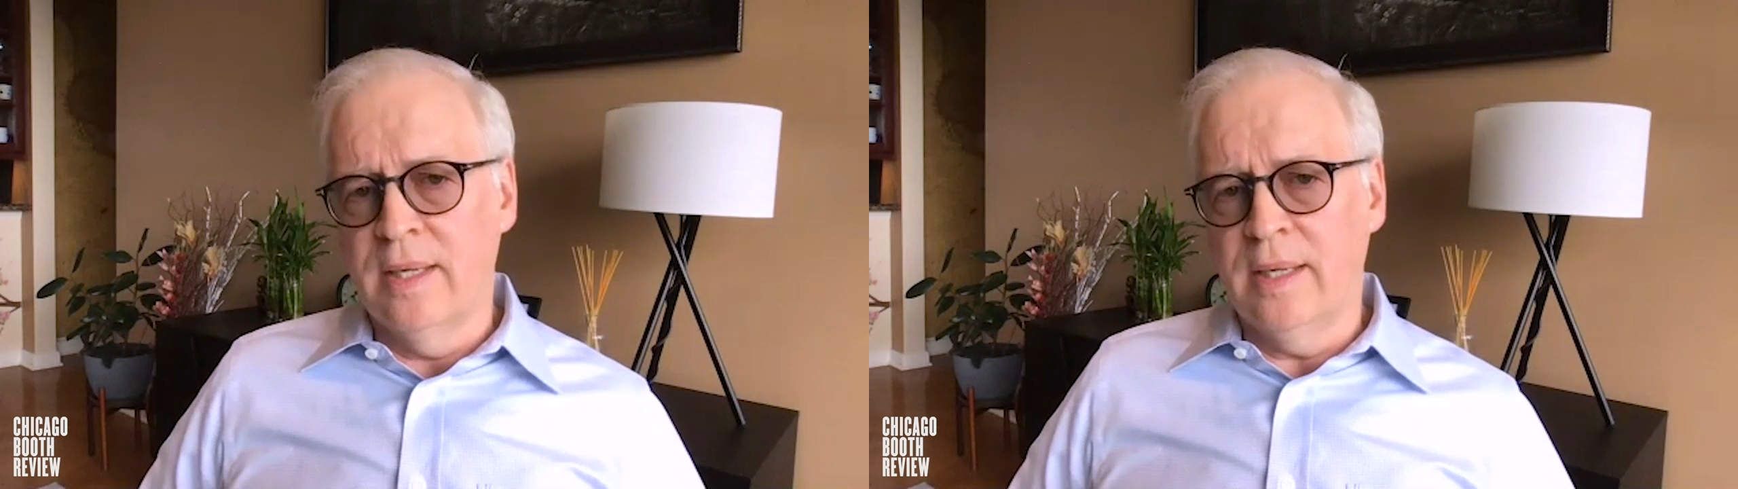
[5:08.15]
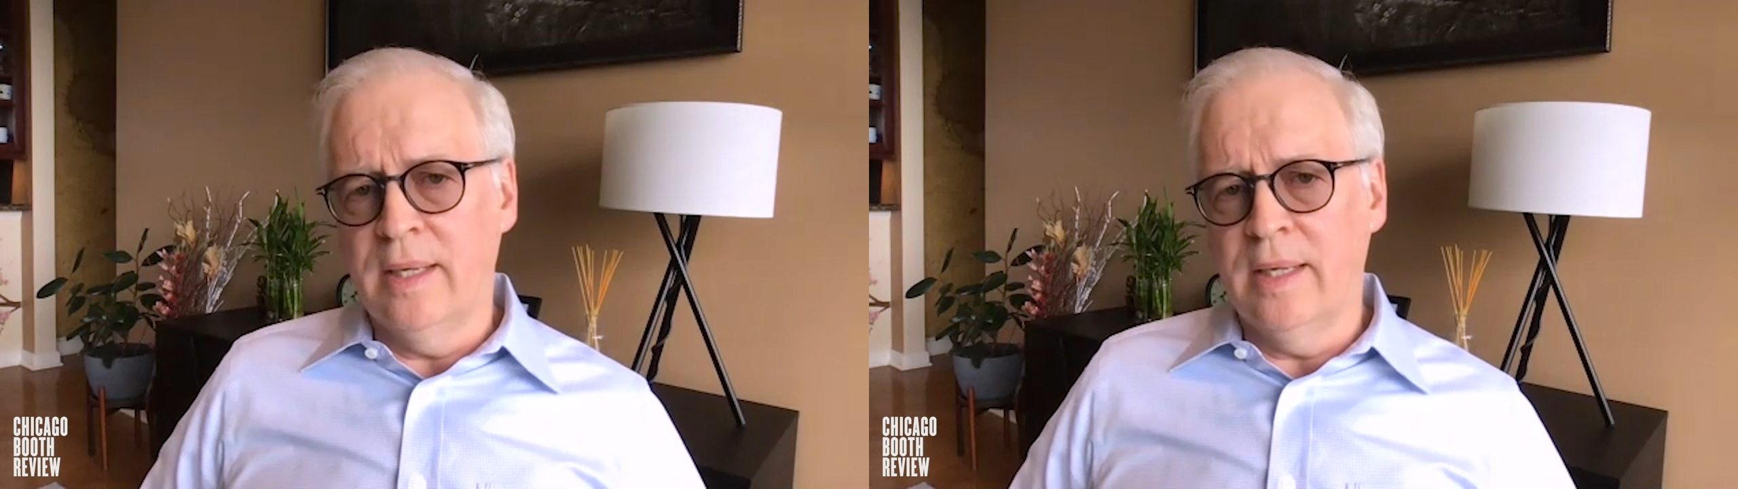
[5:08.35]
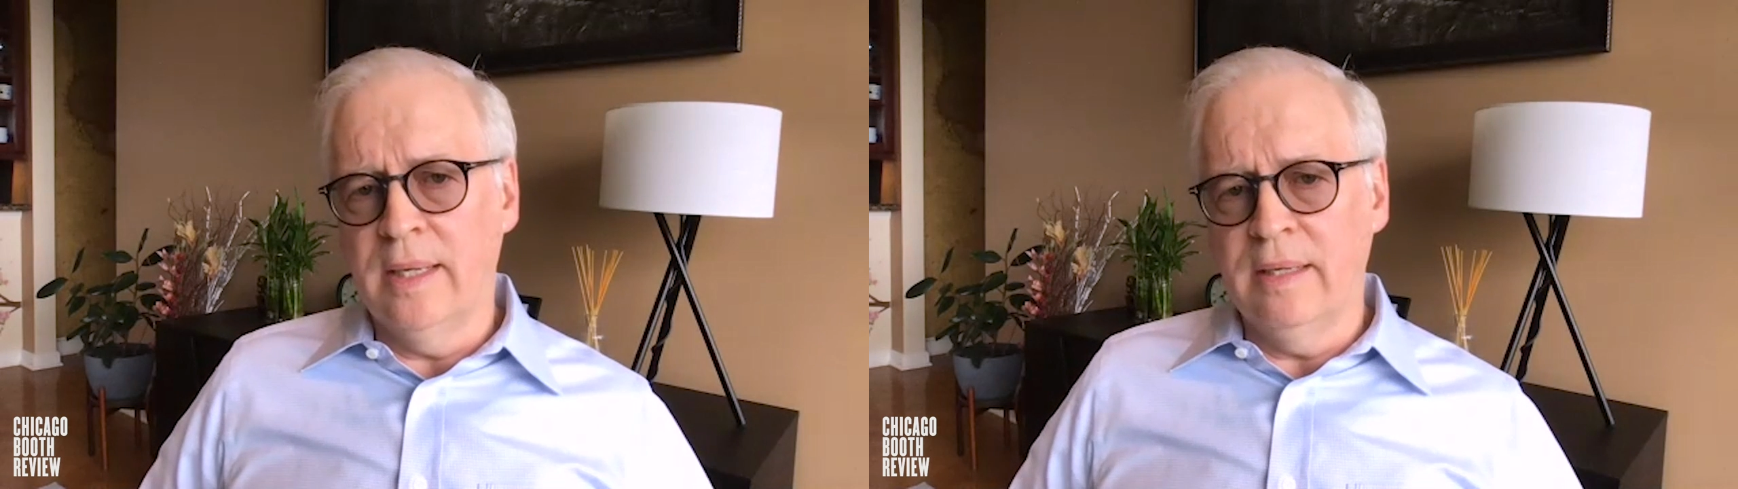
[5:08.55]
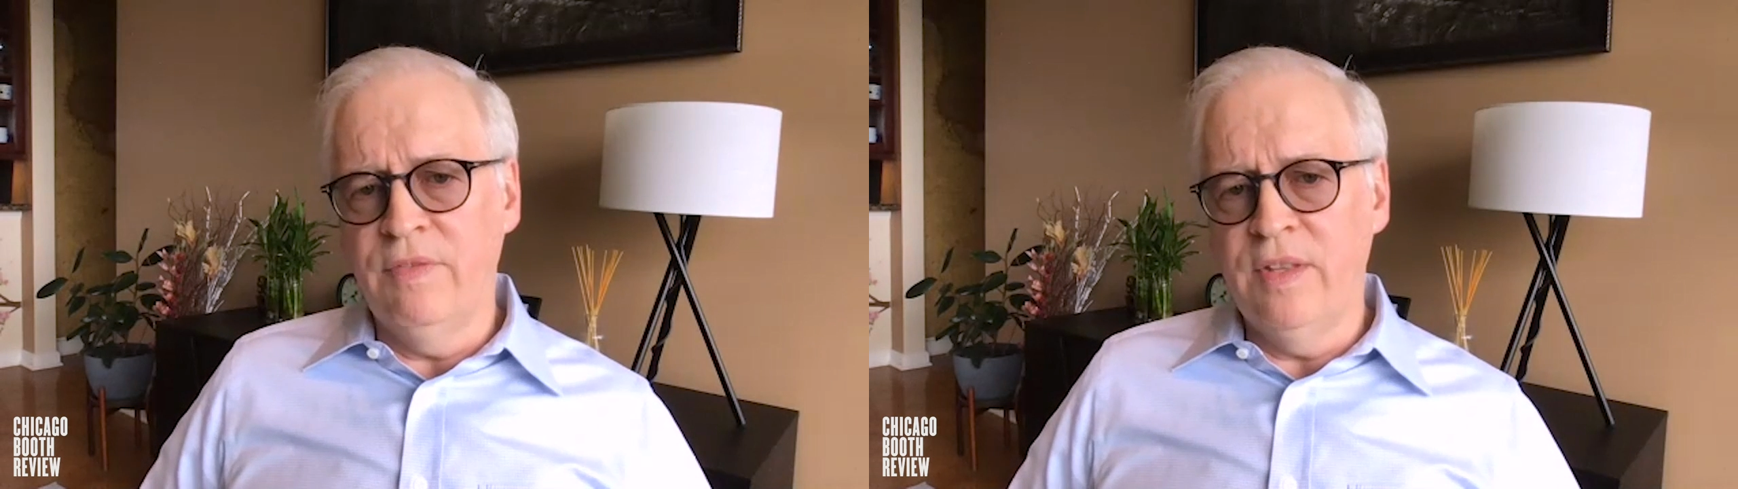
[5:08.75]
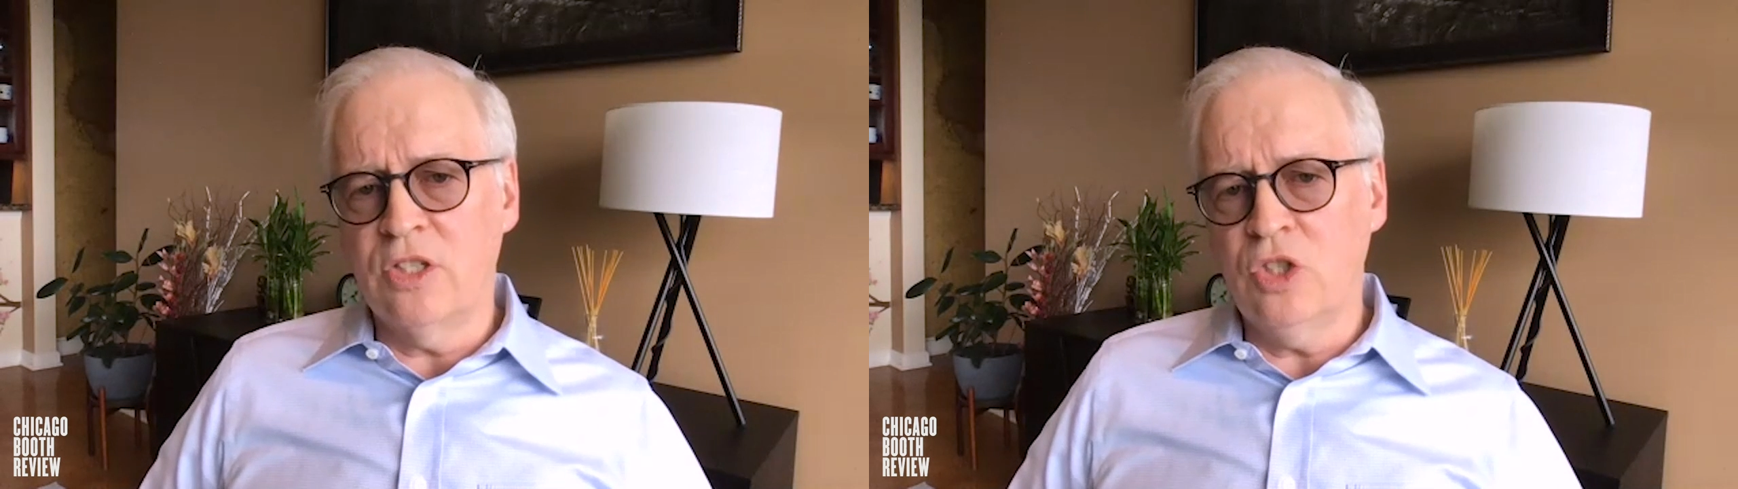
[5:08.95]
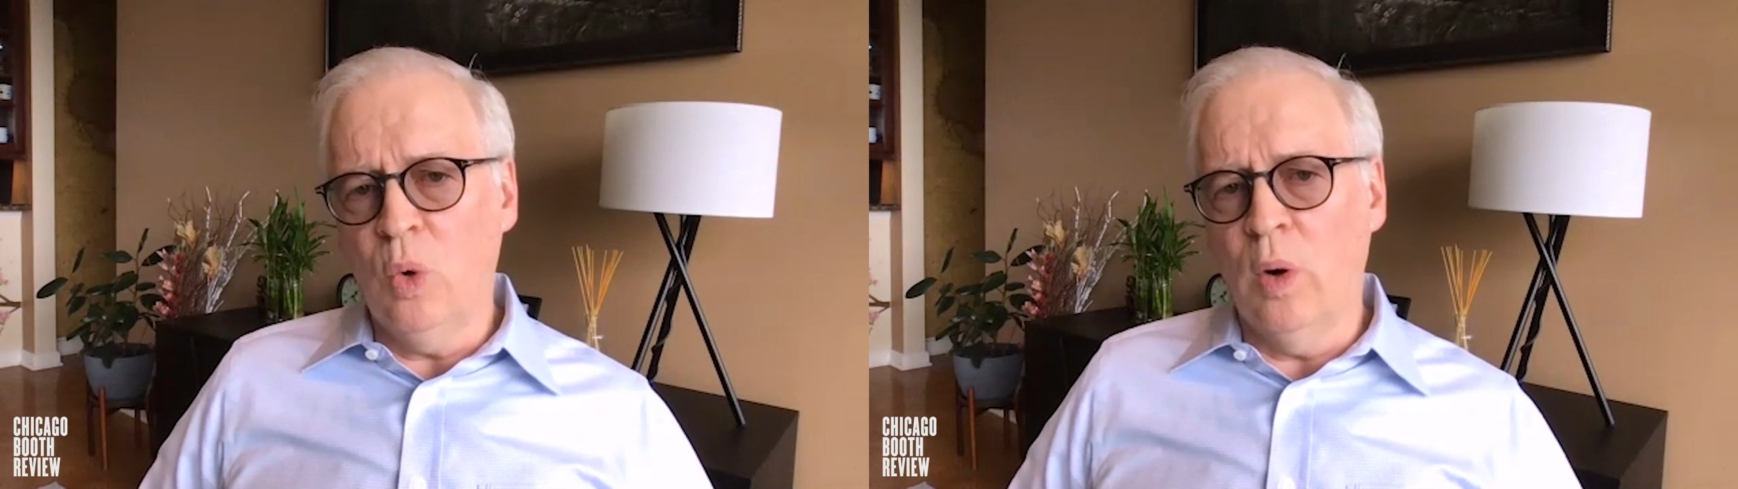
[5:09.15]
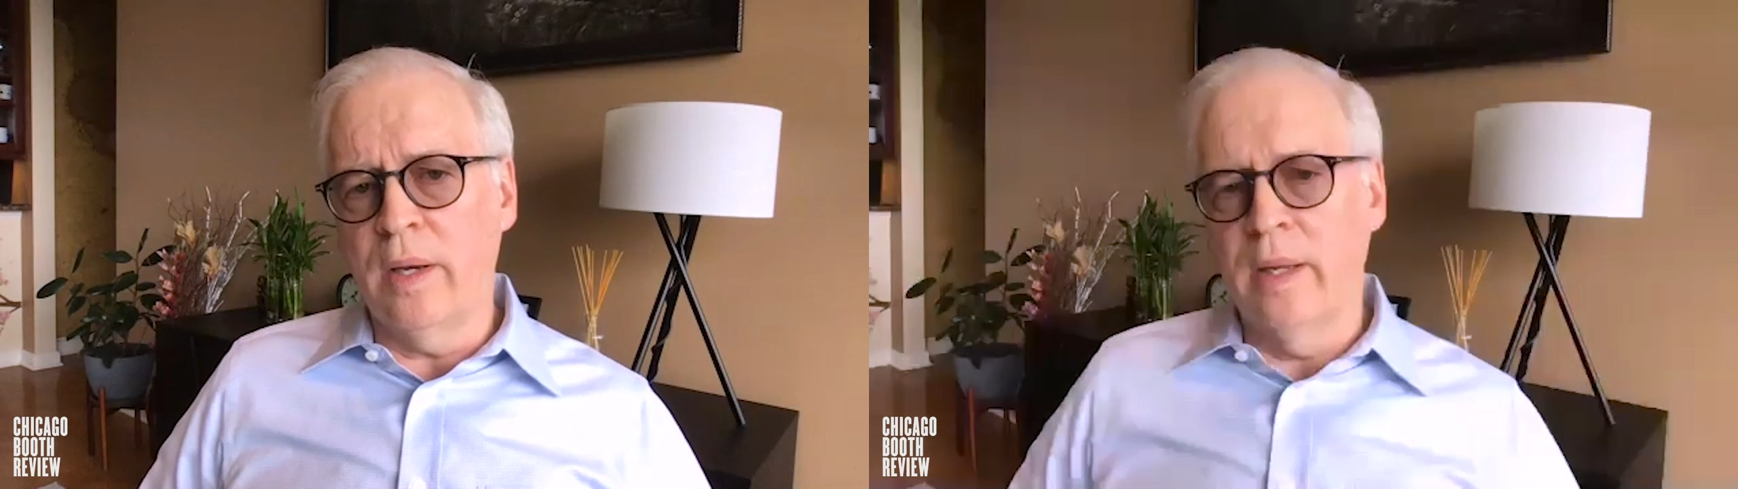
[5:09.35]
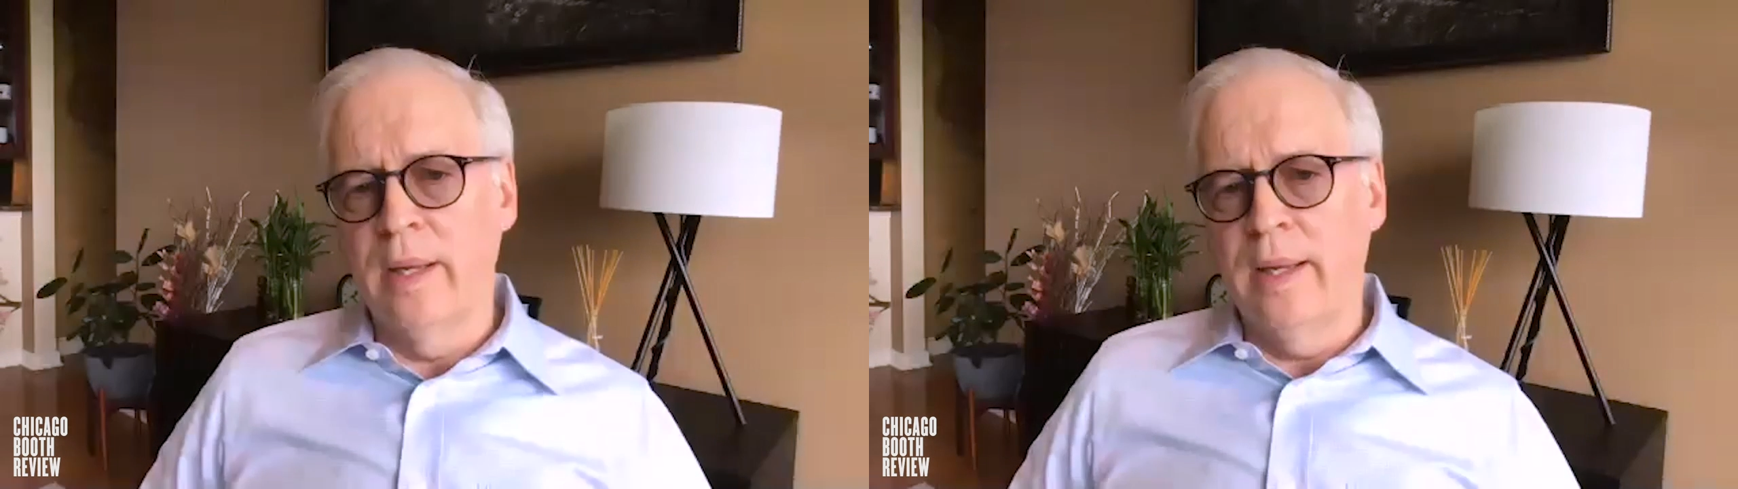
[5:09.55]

of this sort.